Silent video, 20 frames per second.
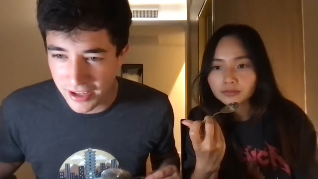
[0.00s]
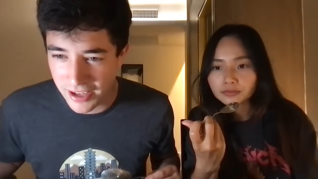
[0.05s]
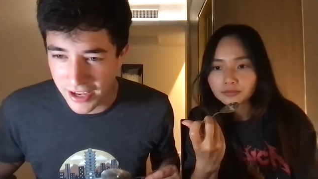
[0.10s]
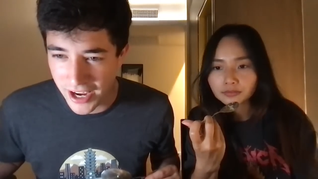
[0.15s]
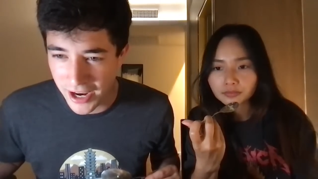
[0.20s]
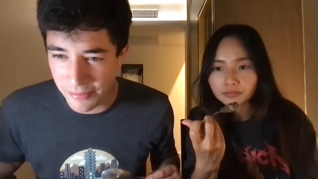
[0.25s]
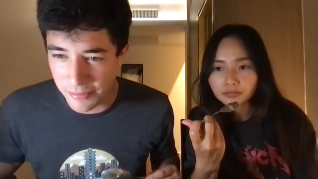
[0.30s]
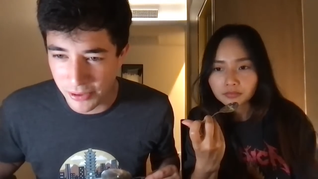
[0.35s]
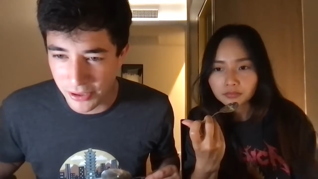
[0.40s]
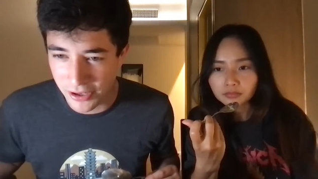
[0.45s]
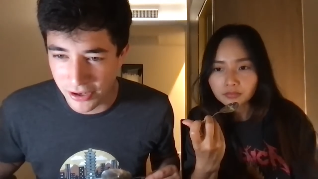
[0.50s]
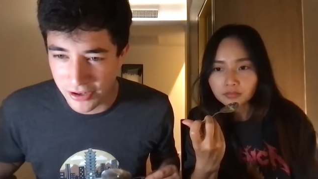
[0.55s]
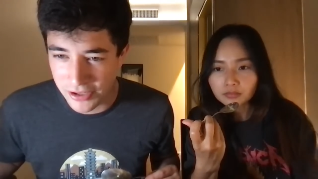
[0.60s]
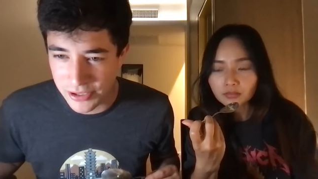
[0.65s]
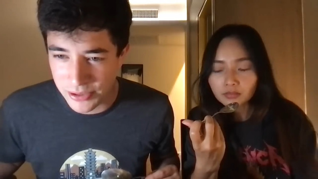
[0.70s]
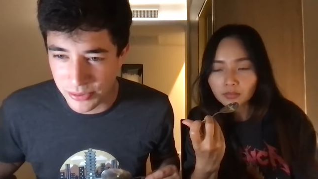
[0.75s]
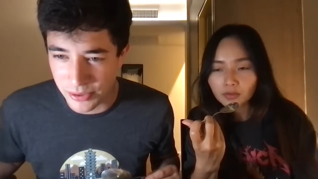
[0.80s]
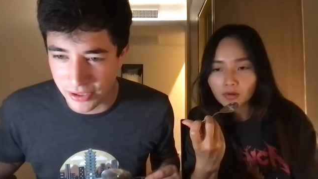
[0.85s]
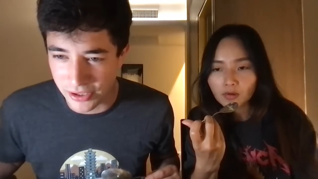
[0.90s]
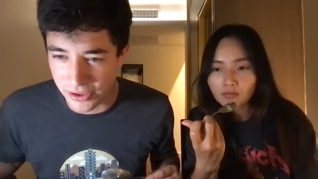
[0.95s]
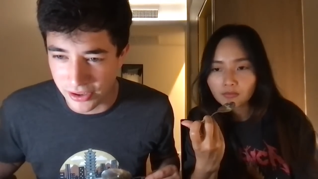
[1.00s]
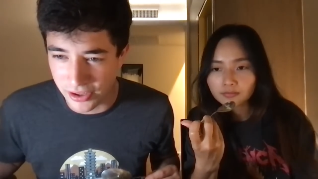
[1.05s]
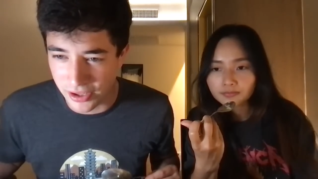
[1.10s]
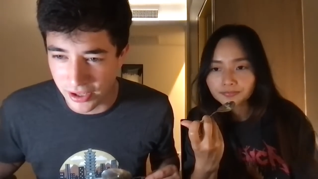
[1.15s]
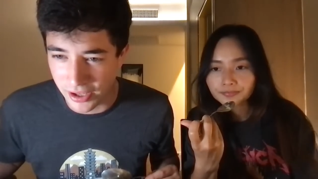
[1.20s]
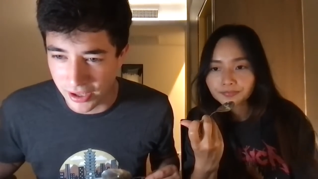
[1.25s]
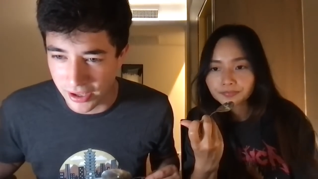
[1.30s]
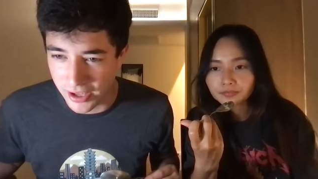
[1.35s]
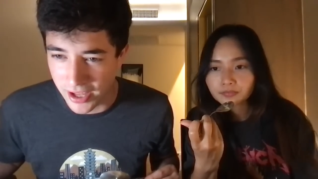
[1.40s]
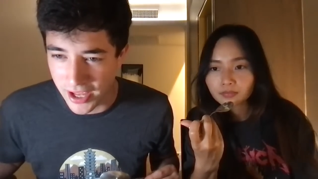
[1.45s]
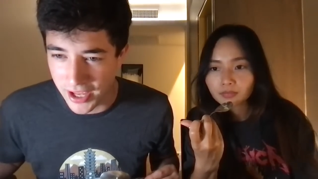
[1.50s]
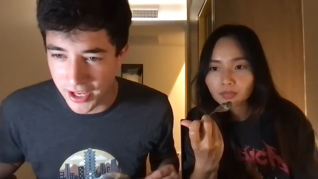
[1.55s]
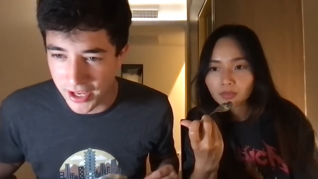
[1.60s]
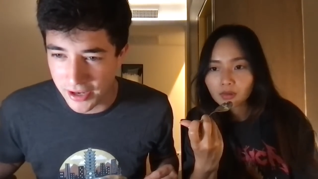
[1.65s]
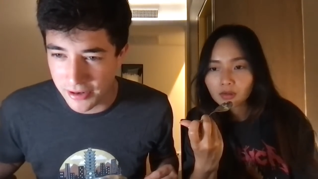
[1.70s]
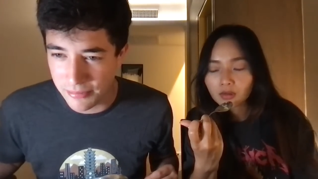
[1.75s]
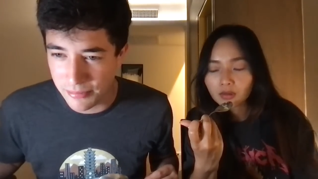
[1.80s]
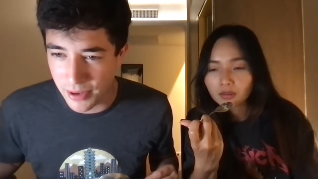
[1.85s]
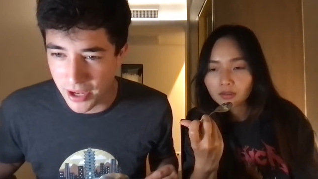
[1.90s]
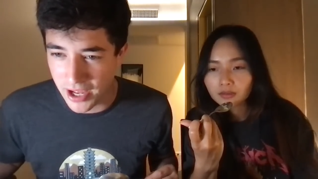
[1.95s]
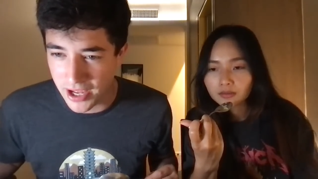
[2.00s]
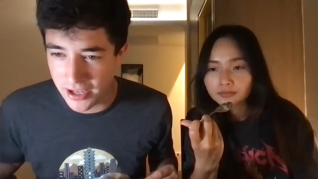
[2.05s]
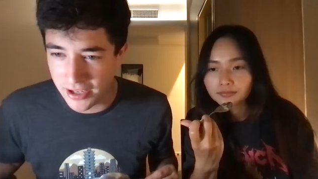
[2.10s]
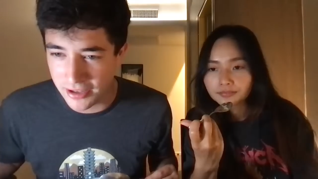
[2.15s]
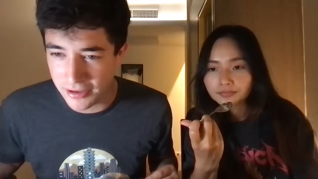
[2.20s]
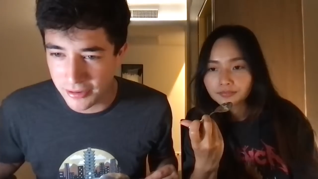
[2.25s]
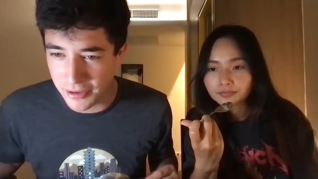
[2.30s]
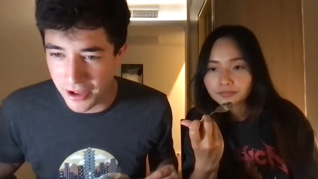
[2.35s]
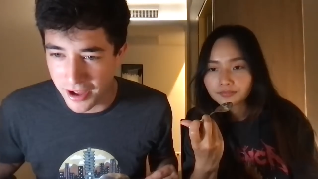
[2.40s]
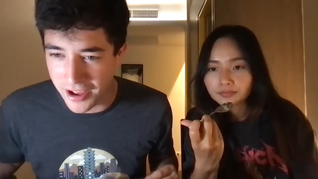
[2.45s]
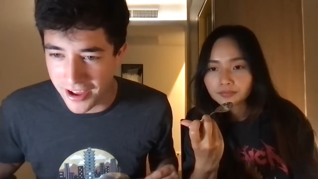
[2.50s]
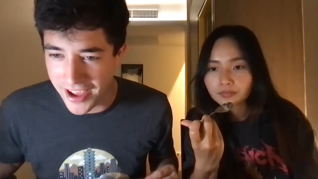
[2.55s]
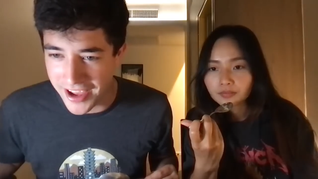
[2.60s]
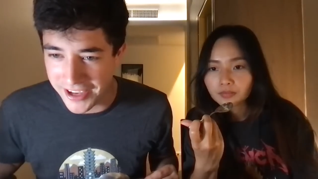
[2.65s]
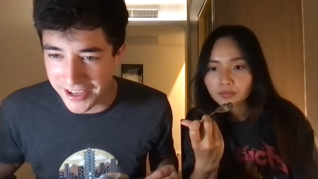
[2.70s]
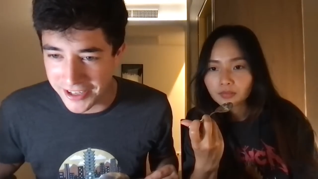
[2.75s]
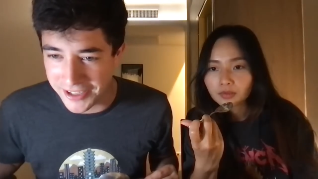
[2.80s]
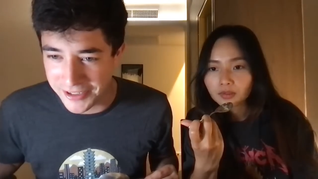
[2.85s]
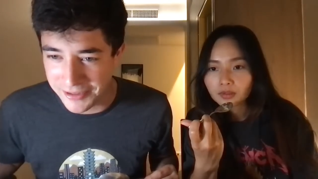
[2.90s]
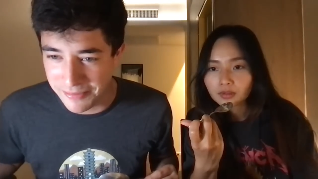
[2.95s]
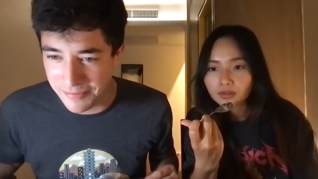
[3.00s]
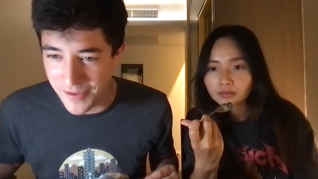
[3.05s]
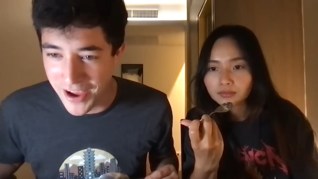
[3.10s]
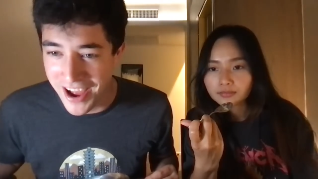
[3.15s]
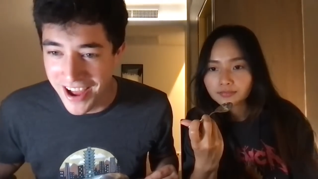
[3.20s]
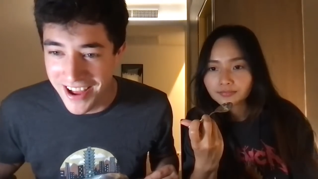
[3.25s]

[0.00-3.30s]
Speaker 1: hamburgers with bag, uh, Aiken,